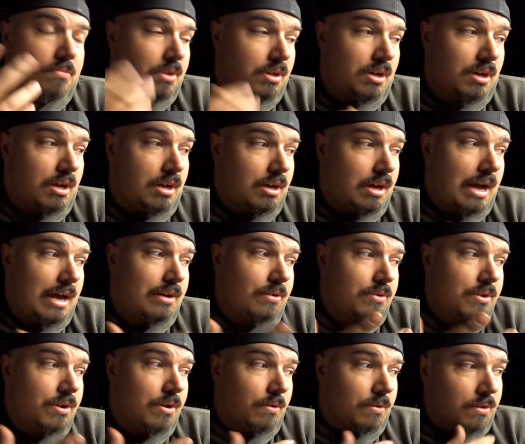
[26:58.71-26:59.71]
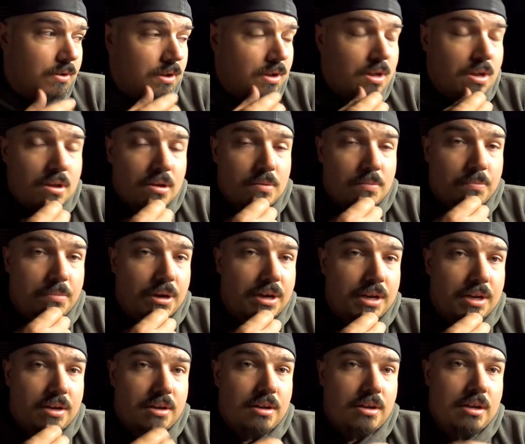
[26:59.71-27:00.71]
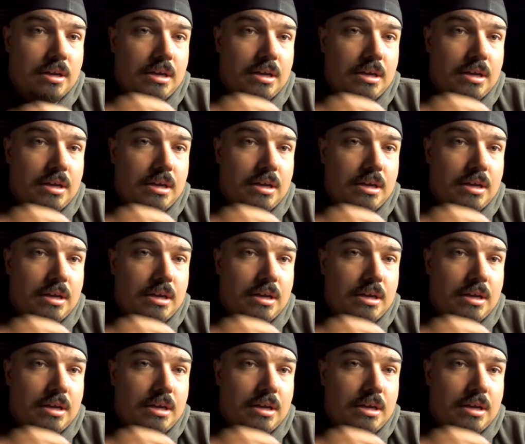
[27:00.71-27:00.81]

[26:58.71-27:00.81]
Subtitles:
I don't know, but